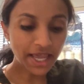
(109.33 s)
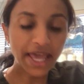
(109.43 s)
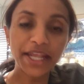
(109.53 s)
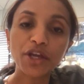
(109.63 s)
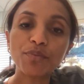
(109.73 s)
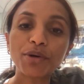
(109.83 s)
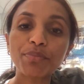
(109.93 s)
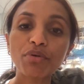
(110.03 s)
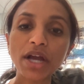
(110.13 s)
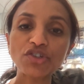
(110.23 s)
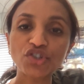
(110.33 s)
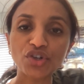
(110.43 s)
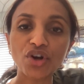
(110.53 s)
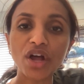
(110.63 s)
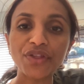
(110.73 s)
and it can put
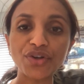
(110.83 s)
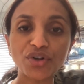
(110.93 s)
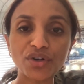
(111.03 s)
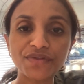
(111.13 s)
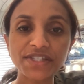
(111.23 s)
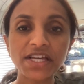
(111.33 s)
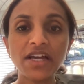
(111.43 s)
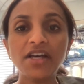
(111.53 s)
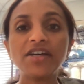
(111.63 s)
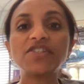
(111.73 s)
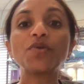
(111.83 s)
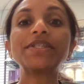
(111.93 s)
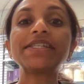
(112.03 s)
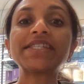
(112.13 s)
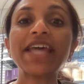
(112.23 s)
pressure on the nerves. So a
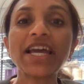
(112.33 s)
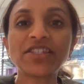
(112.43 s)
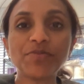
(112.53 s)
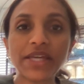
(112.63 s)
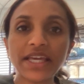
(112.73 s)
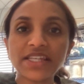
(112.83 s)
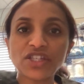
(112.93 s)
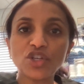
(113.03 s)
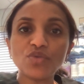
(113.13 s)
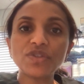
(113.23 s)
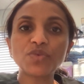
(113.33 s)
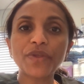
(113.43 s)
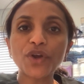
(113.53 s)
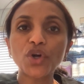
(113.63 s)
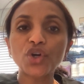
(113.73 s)
discectomy is used
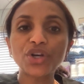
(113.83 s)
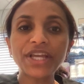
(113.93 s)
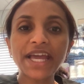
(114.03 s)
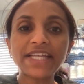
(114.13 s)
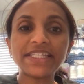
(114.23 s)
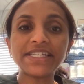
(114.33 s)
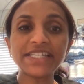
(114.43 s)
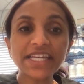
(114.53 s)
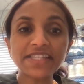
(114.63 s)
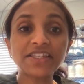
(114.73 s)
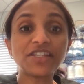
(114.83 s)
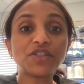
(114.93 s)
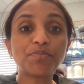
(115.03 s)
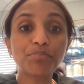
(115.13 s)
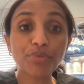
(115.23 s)
when the herniated disc
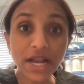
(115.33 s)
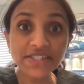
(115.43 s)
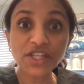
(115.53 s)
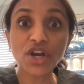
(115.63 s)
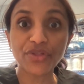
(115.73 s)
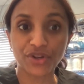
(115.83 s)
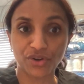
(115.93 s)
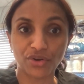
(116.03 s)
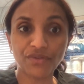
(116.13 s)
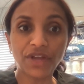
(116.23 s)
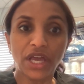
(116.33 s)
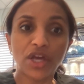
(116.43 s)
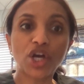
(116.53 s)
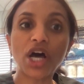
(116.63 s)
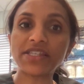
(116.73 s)
is pressing on the nerve,
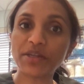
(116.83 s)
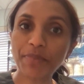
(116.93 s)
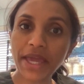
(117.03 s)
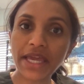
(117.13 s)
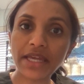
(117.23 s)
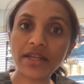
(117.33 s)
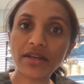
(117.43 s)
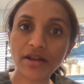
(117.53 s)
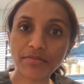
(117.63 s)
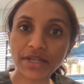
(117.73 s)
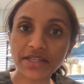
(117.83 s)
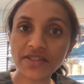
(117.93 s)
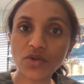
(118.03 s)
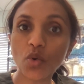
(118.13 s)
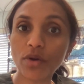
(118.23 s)
causing pain,
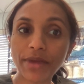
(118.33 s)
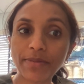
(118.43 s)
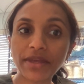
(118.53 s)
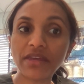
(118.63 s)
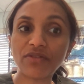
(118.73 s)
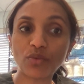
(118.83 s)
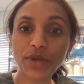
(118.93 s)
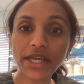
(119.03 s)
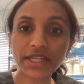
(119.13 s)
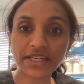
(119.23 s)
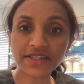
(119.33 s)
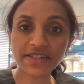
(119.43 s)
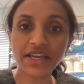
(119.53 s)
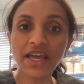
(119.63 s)
numbness, or maybe even weakness.